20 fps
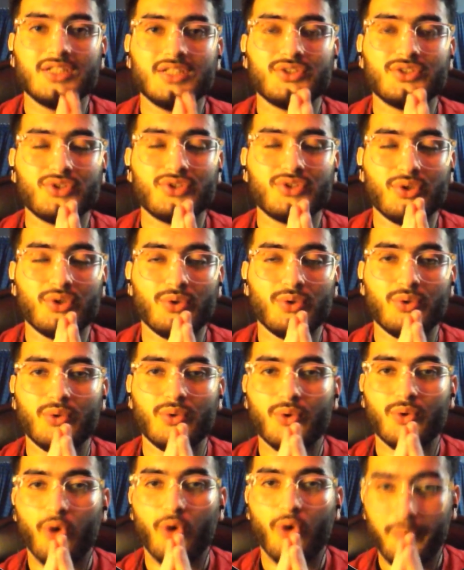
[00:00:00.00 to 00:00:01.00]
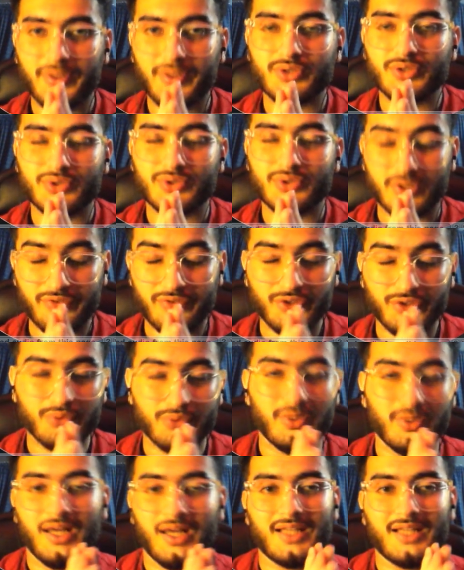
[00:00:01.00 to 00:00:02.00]
So hoping to serve
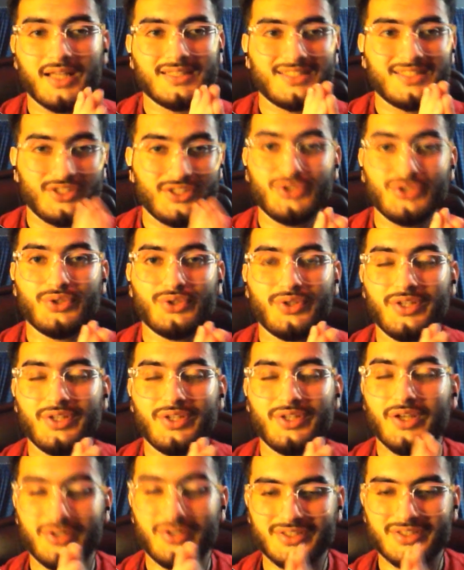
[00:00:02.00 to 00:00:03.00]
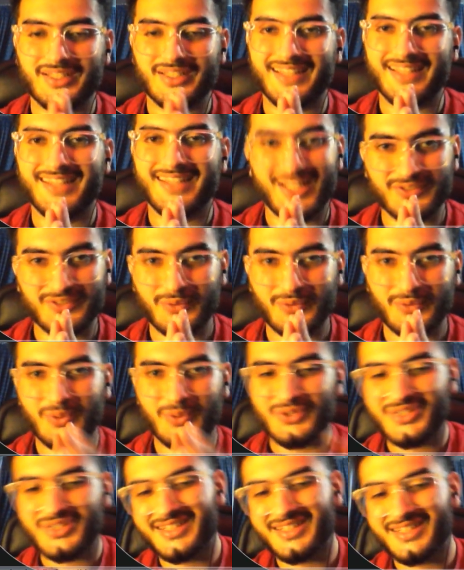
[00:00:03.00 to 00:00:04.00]
you and see you on the other side. Thanks for
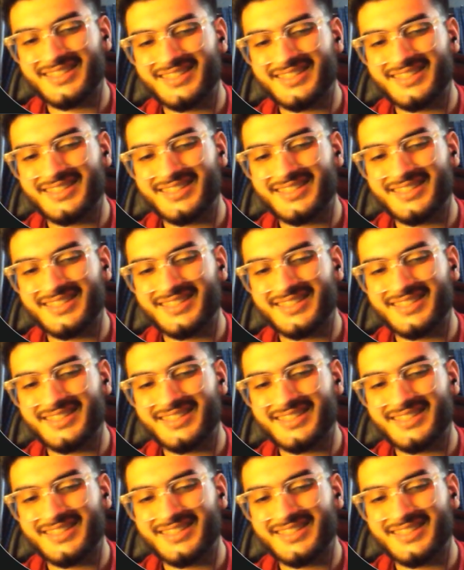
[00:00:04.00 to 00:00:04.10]
watching.